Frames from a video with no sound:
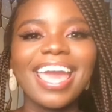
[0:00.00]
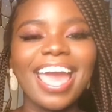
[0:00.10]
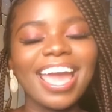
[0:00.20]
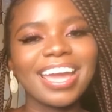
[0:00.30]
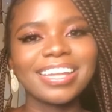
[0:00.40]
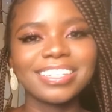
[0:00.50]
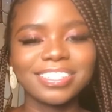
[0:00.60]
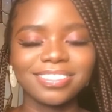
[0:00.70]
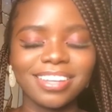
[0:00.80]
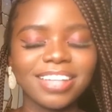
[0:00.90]

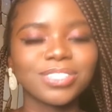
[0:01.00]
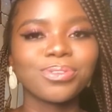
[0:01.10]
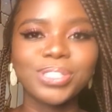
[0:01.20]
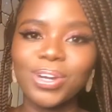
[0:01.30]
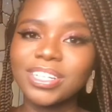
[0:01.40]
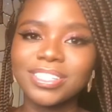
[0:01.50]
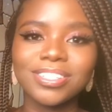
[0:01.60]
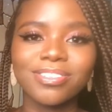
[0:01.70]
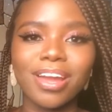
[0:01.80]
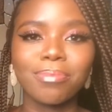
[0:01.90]
and as a returning
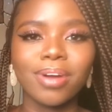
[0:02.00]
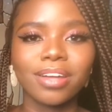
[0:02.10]
subscriber